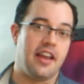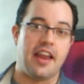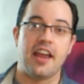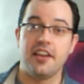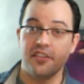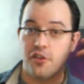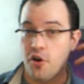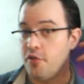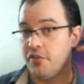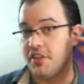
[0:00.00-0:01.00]
and
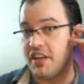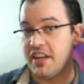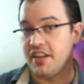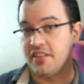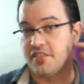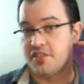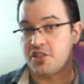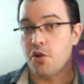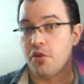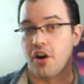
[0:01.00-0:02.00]
over the
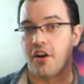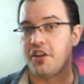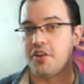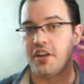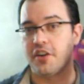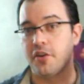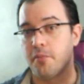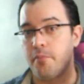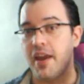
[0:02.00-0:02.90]
sonar you'd hear